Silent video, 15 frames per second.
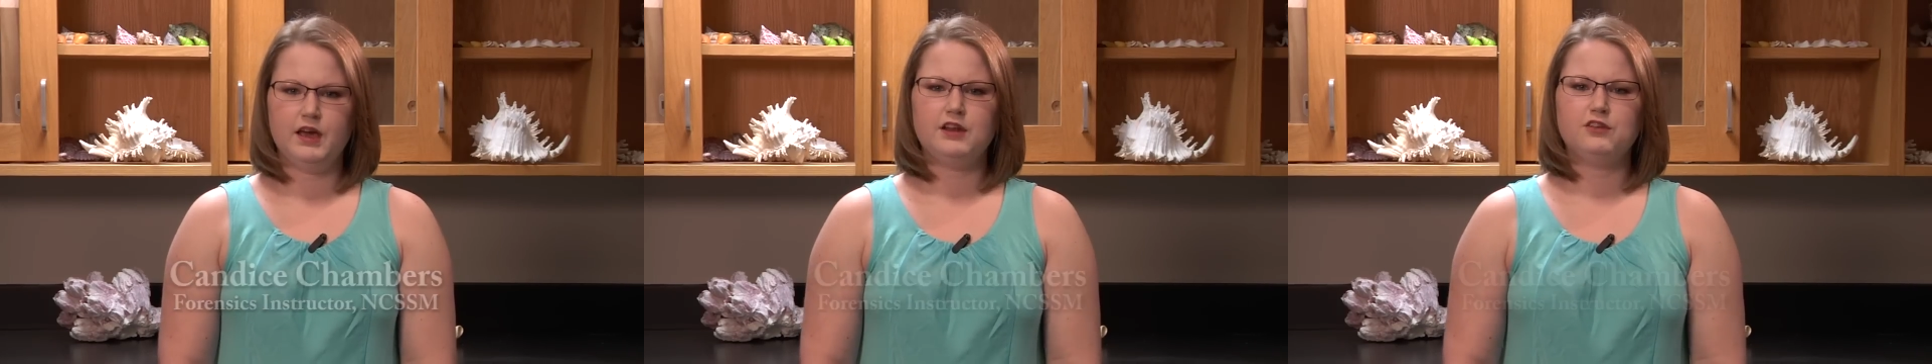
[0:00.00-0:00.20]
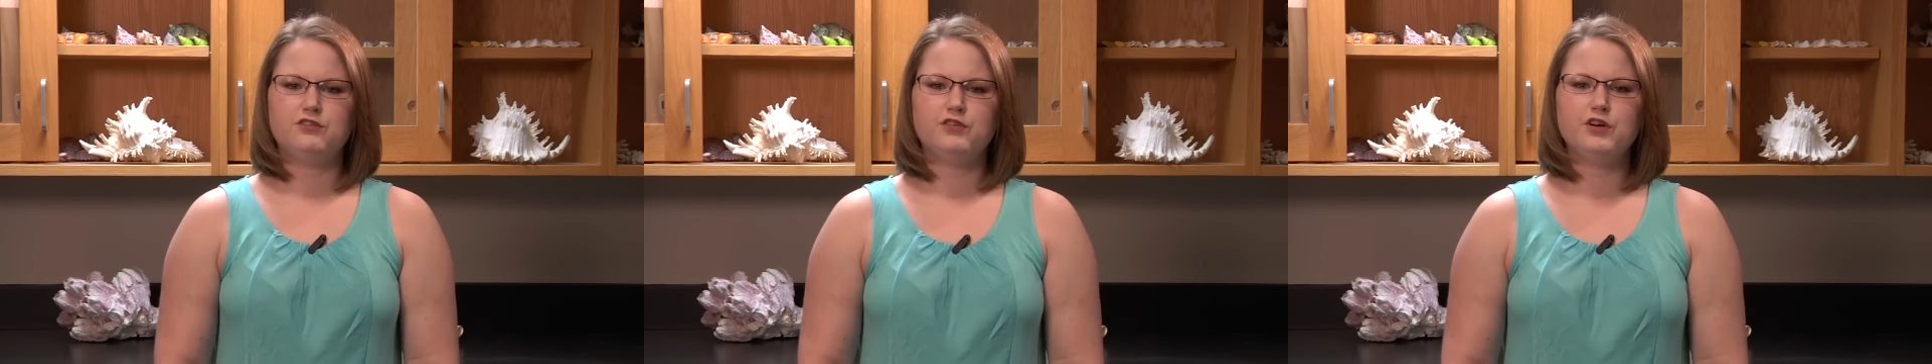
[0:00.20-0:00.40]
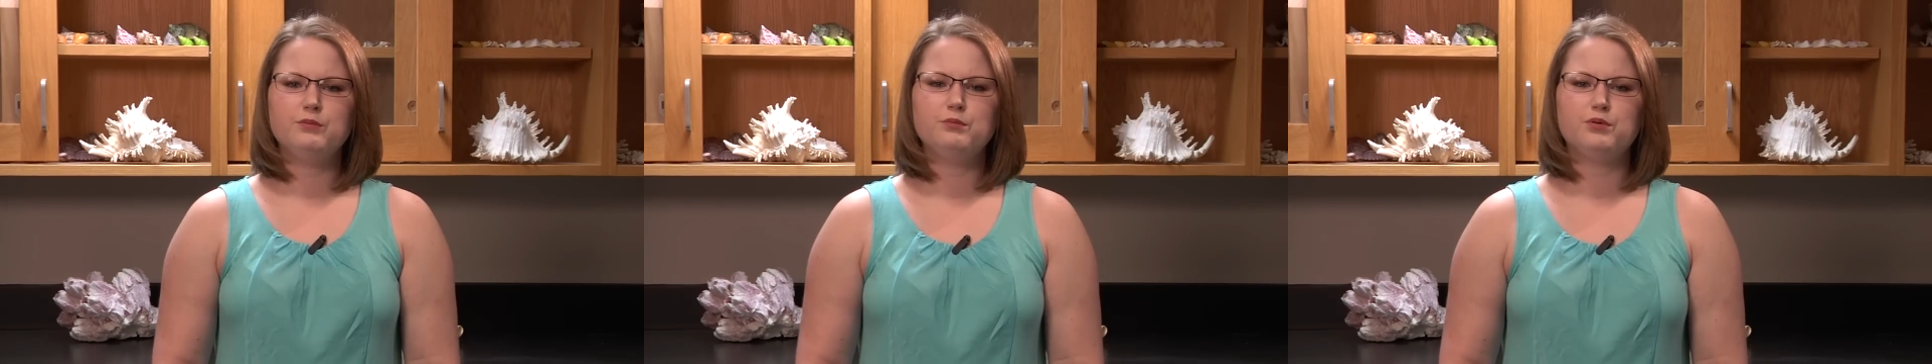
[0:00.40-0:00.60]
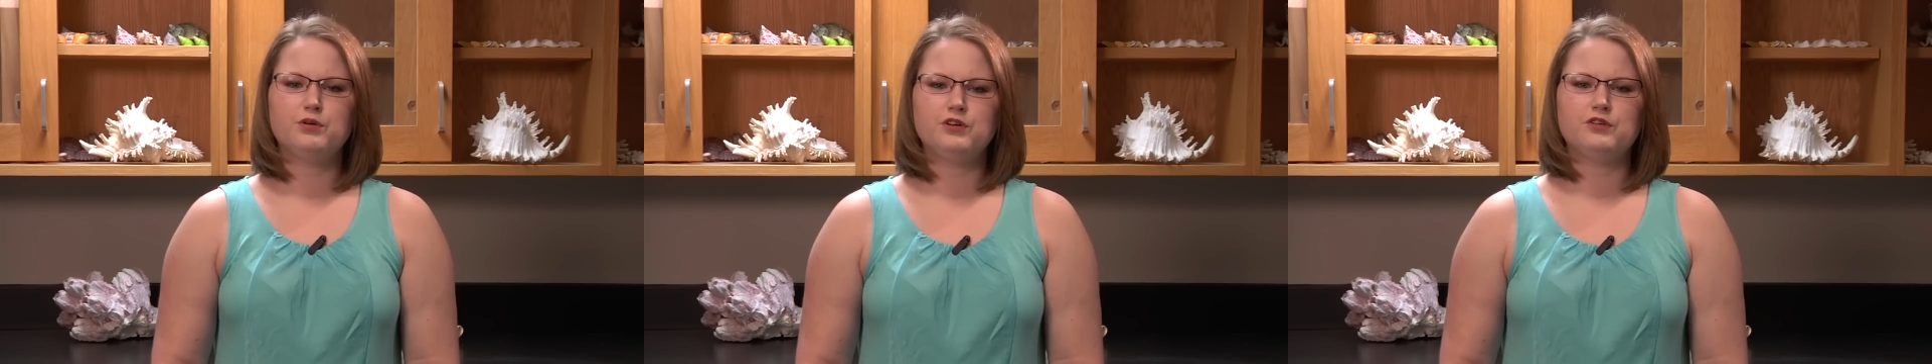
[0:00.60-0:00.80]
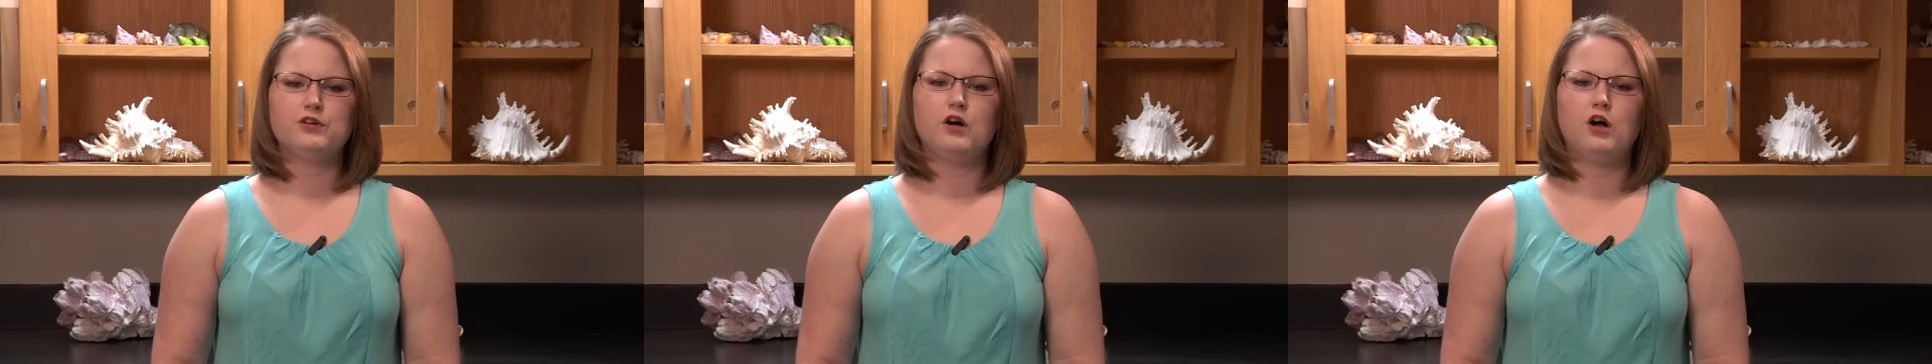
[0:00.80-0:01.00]
It's very
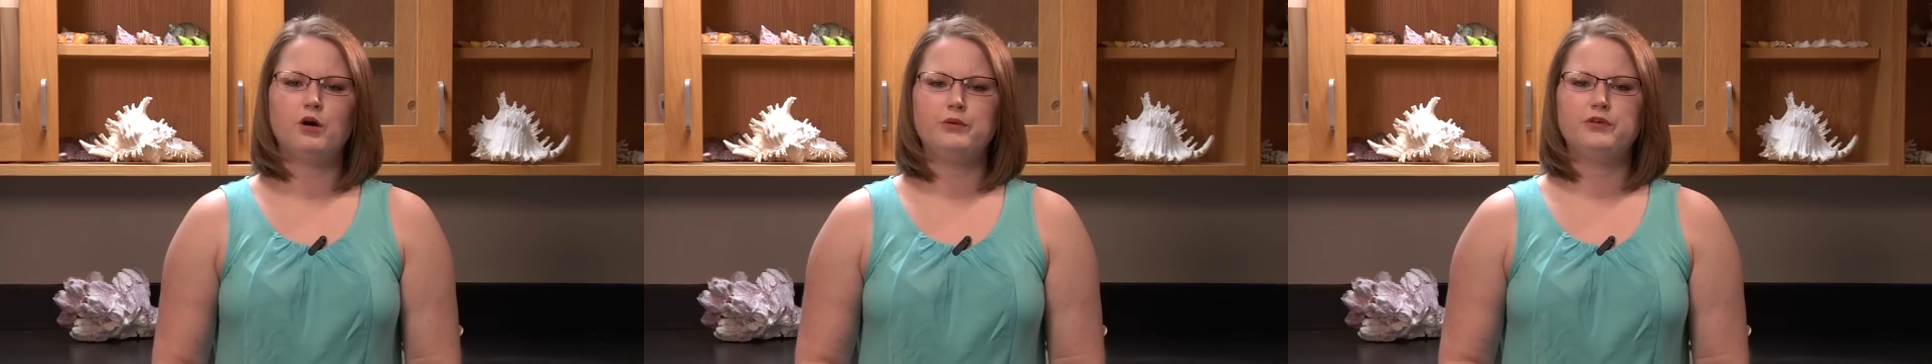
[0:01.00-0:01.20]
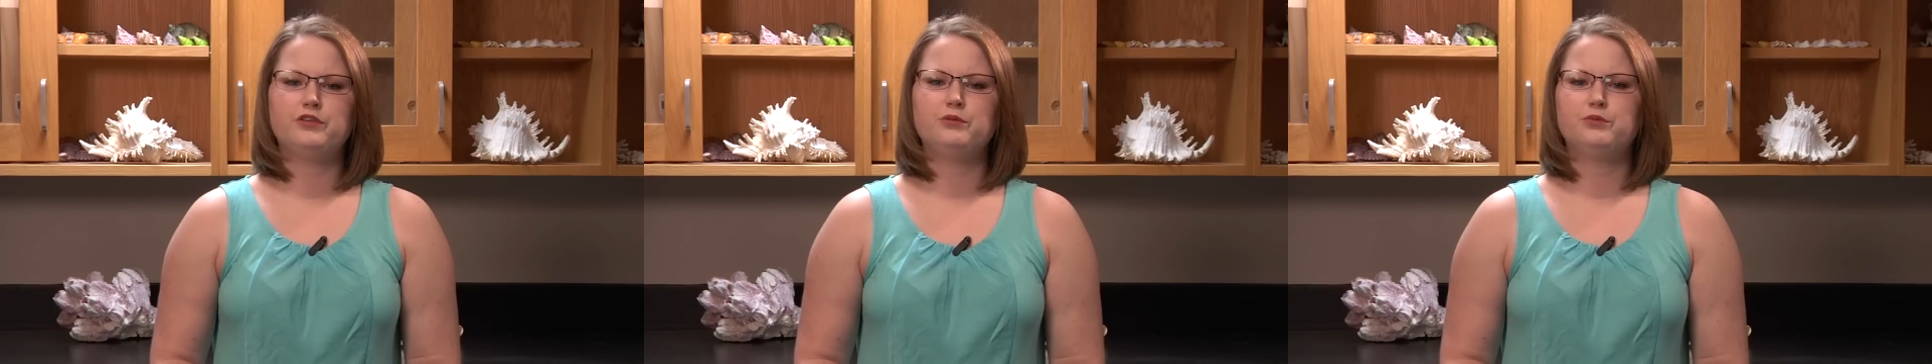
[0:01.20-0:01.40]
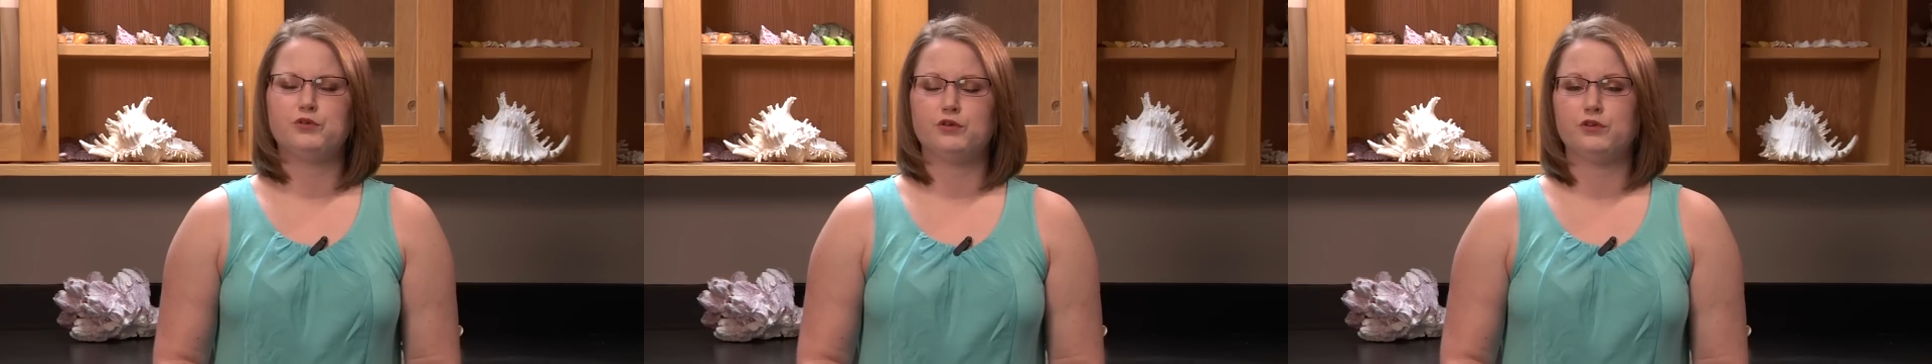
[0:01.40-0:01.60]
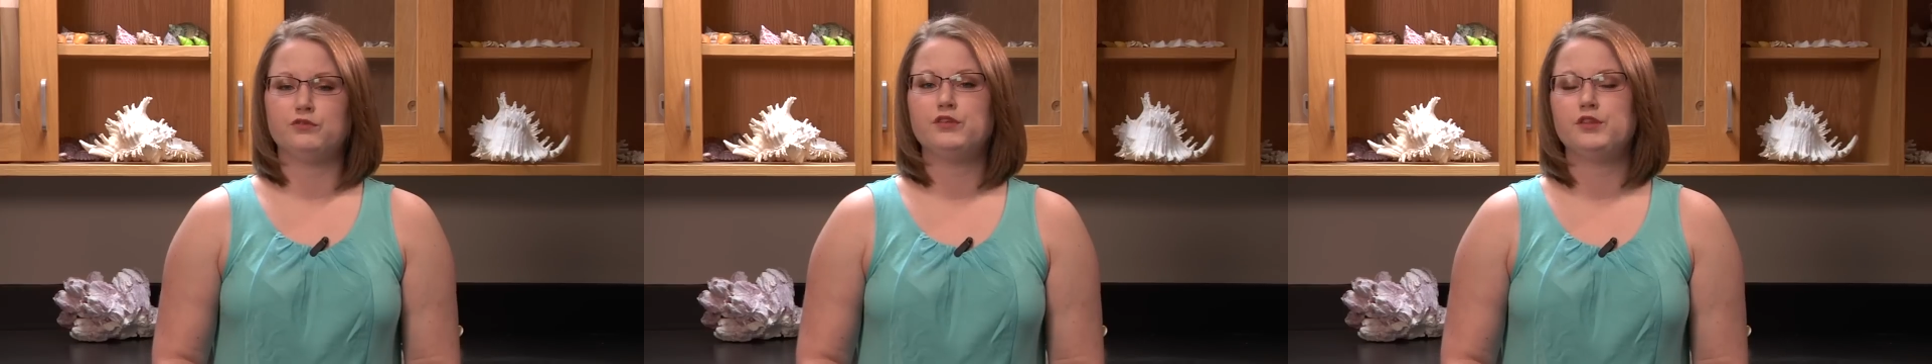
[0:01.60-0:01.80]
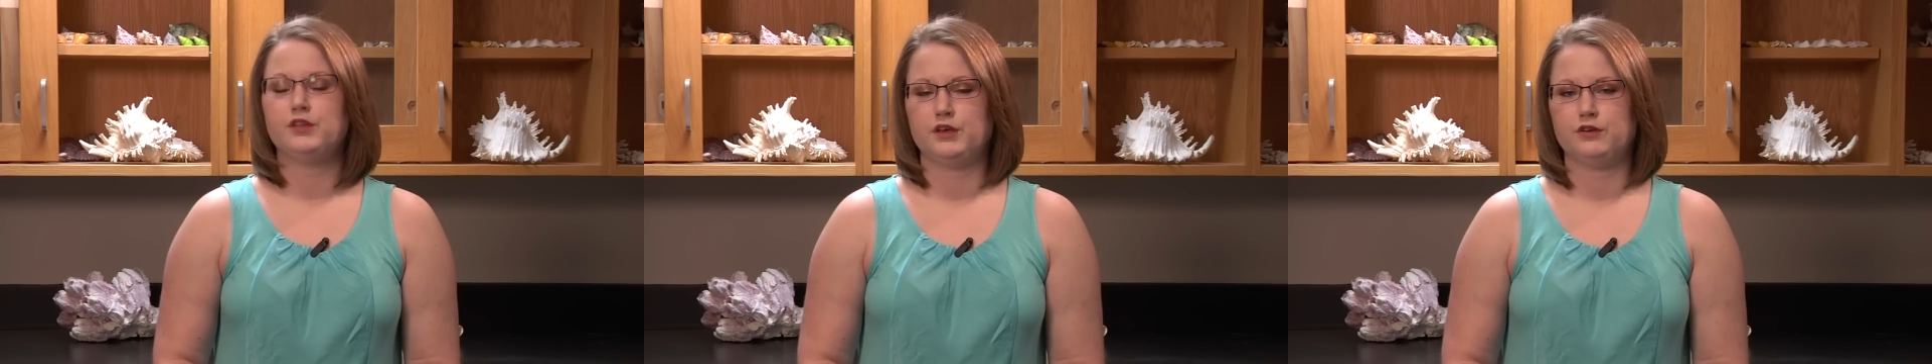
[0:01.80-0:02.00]
important to always observe
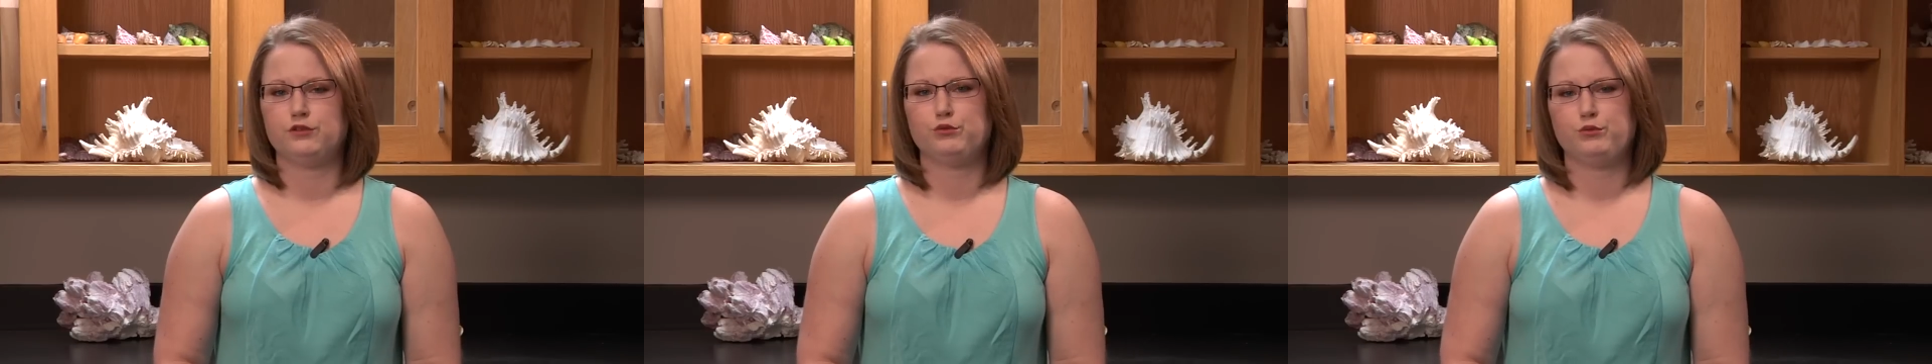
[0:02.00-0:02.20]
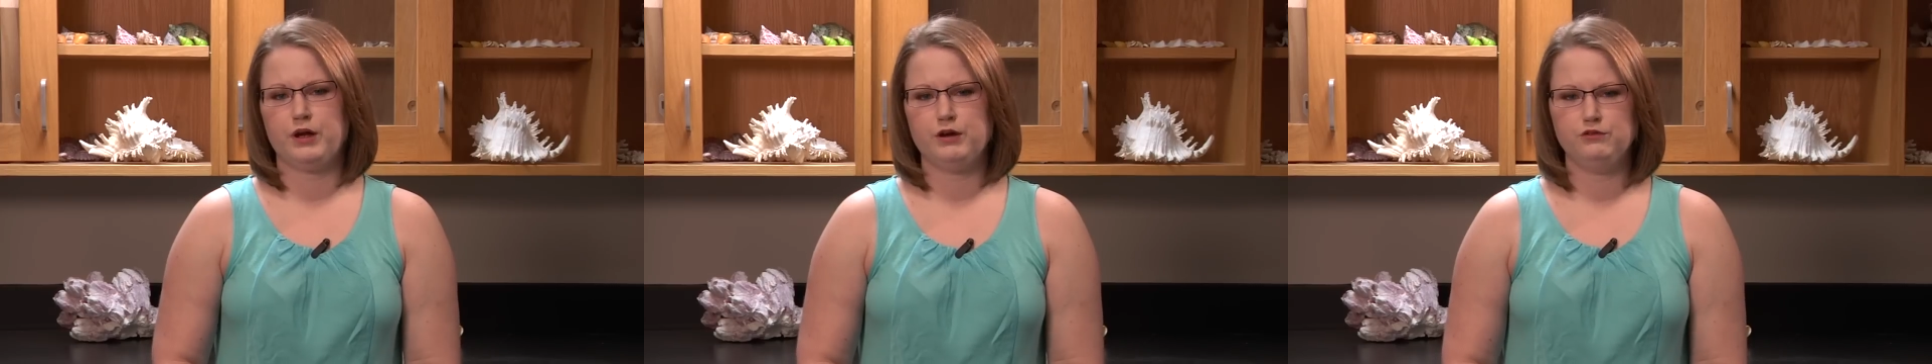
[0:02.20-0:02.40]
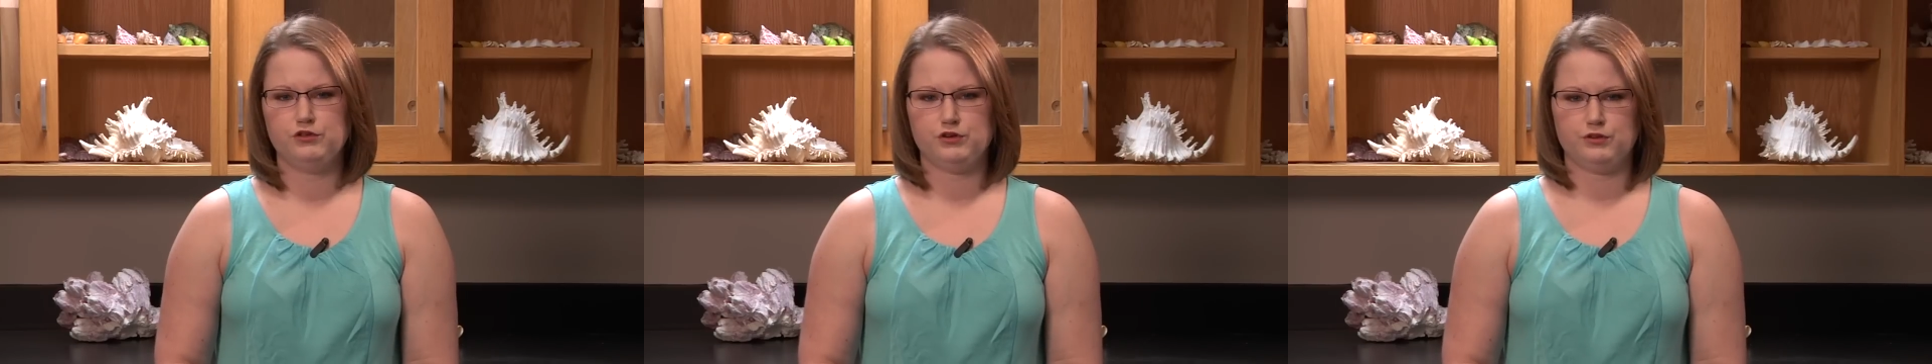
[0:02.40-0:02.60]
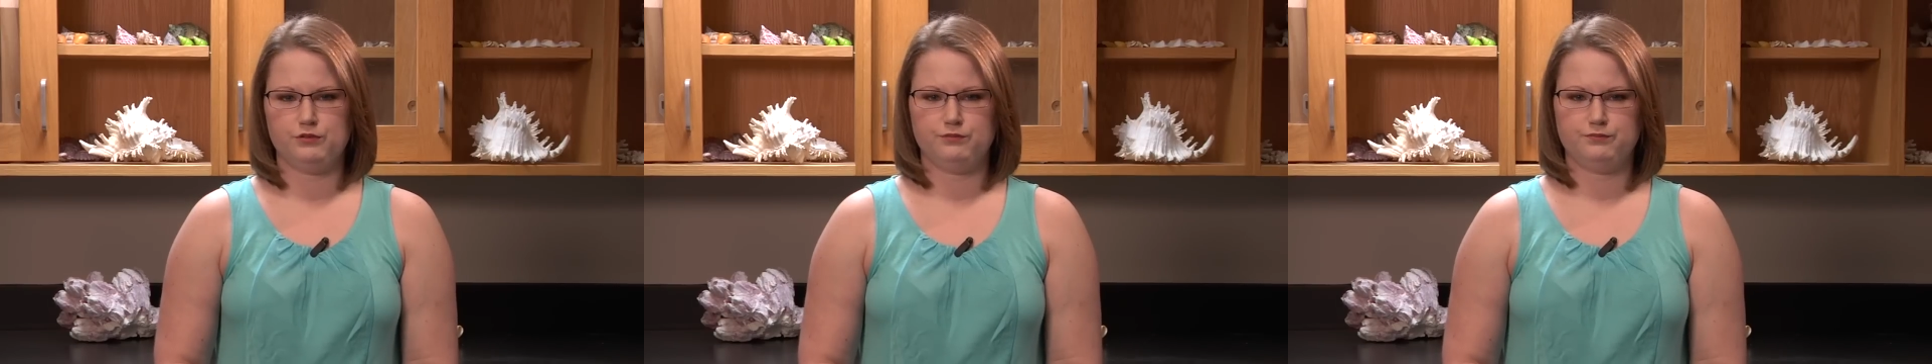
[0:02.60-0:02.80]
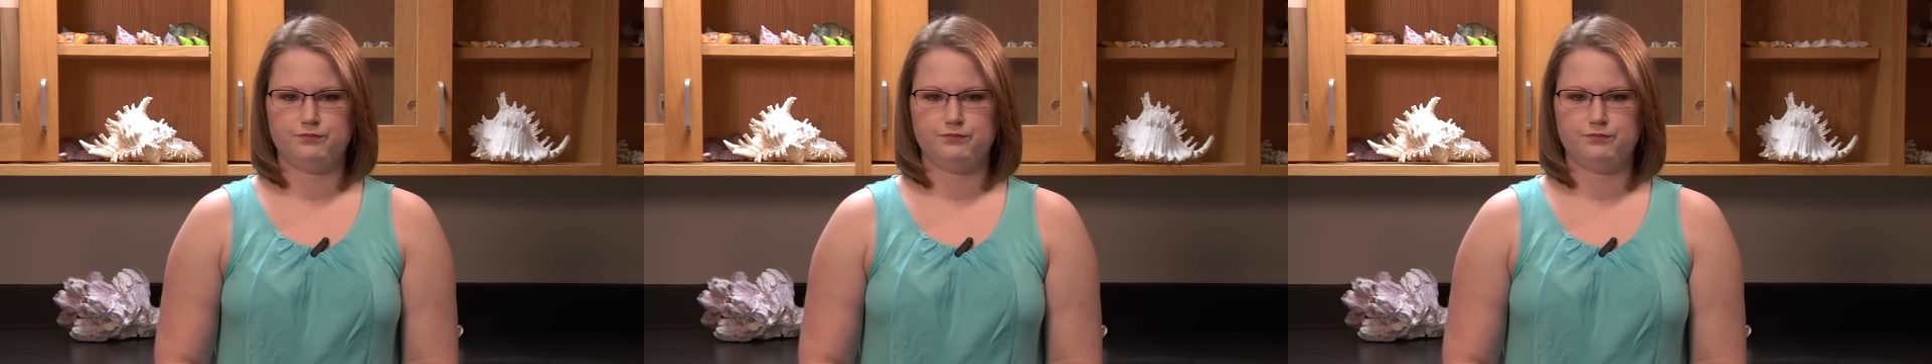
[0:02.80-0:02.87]
the things around you.